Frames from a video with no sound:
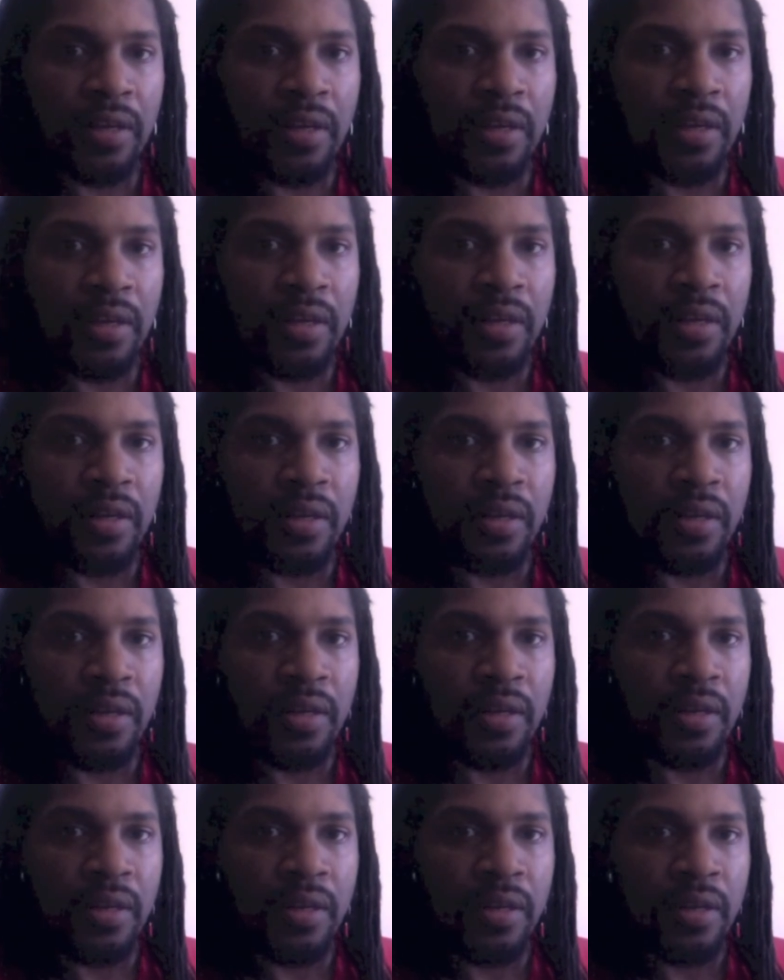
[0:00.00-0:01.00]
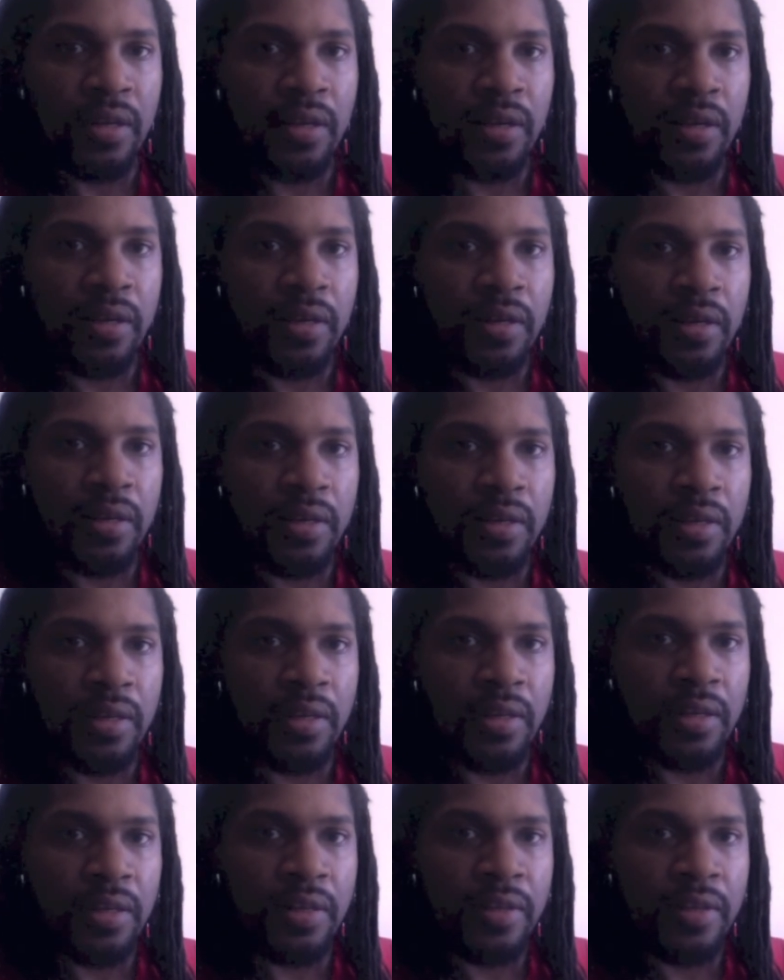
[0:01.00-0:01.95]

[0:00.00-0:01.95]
Nobody speaks.